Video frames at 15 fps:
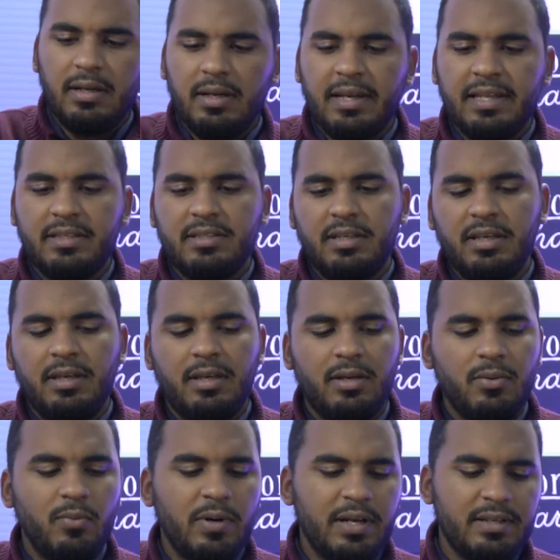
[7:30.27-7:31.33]
let's see,
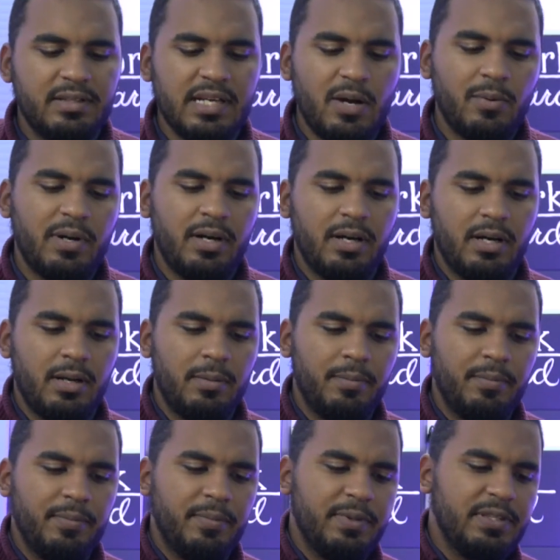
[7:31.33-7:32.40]
what is our
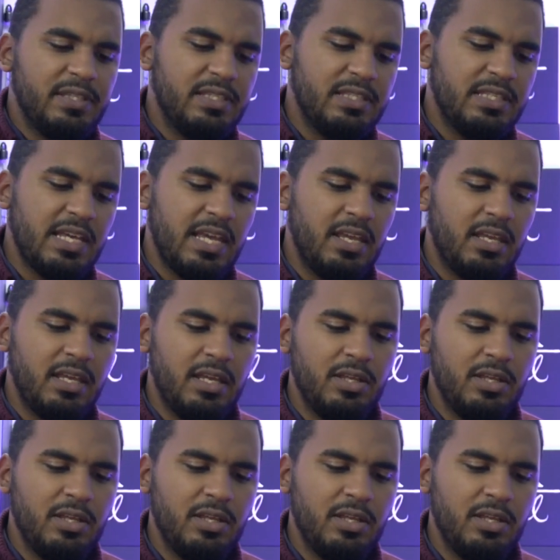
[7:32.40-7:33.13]
take